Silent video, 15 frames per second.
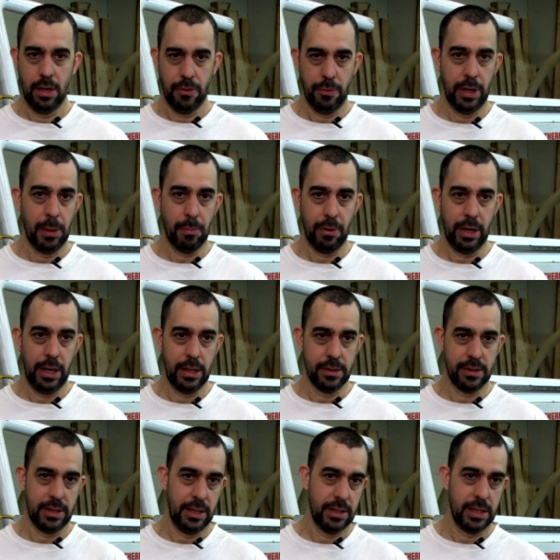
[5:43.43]
3D printed,
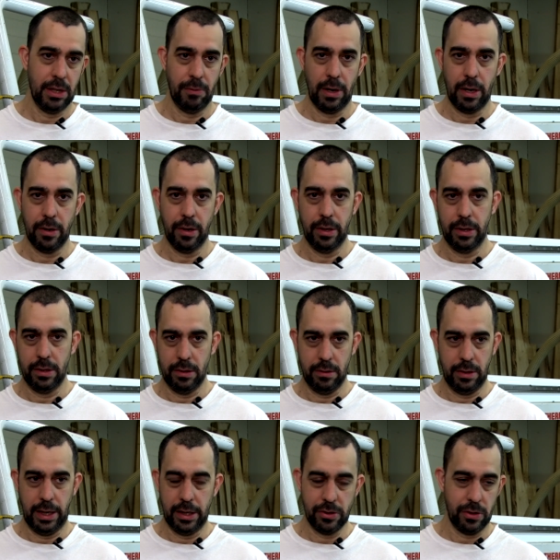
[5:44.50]
CNC routed,
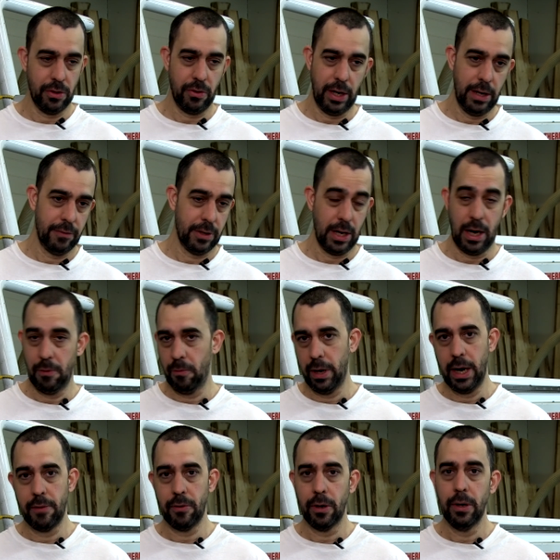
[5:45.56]
laser engraved, cut,
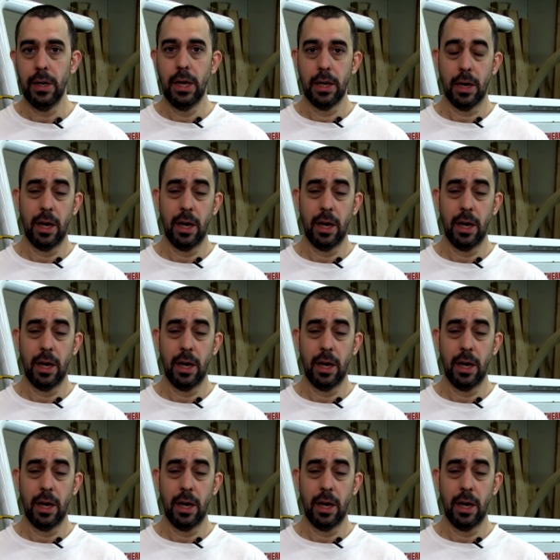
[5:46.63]
whatever,